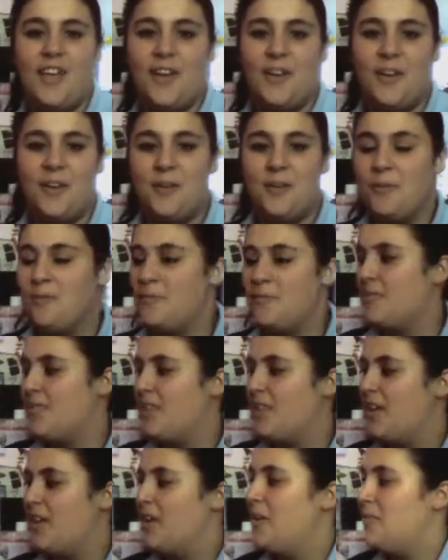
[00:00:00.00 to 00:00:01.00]

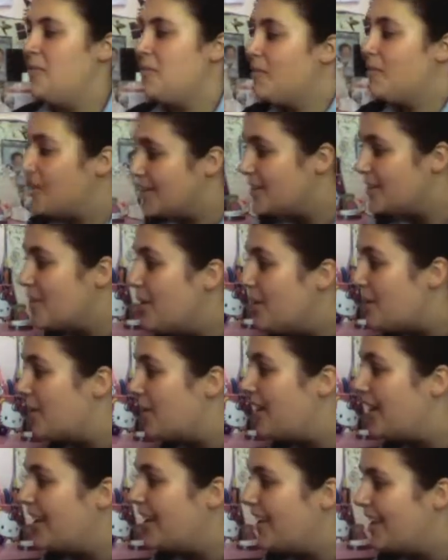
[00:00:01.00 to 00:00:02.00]
Um, I hope, come here
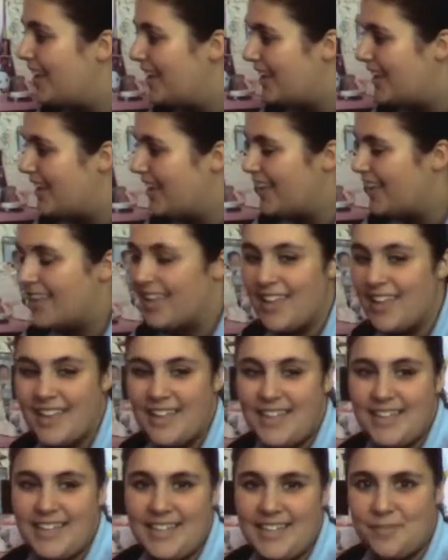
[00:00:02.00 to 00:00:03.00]
boy,
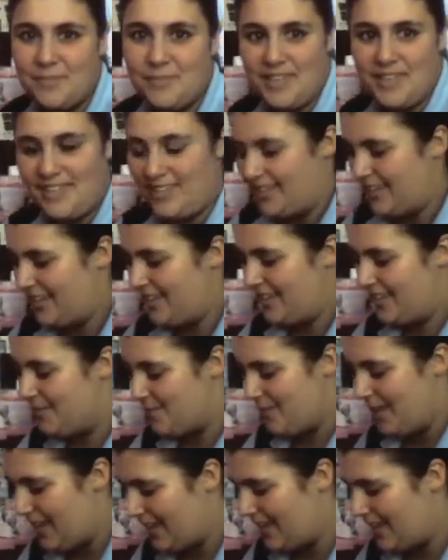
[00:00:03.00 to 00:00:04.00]
my doggy, come
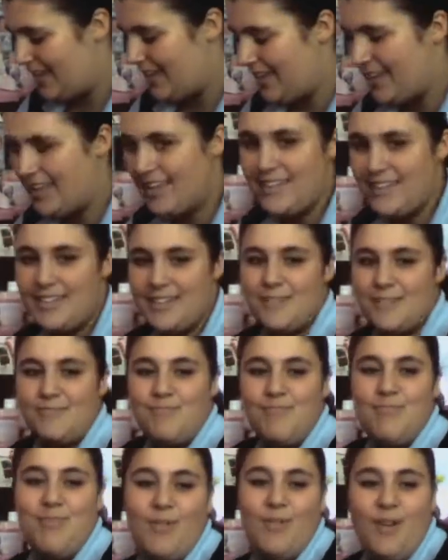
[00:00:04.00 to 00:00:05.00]
here, good
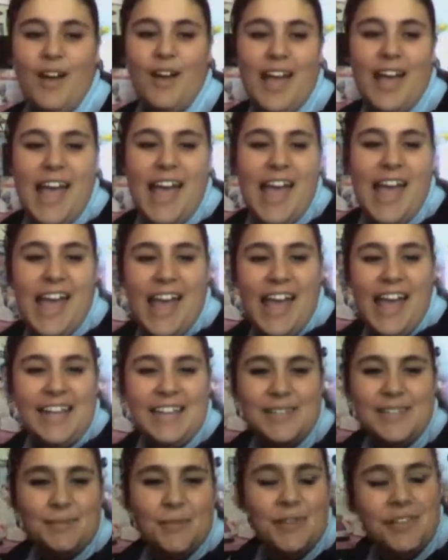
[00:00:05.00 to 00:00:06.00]
boy,
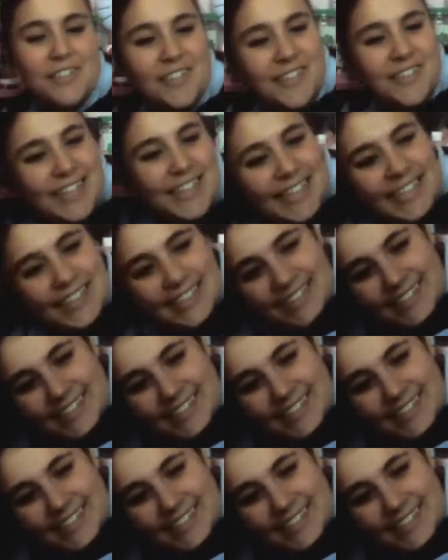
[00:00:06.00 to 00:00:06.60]
my doggy.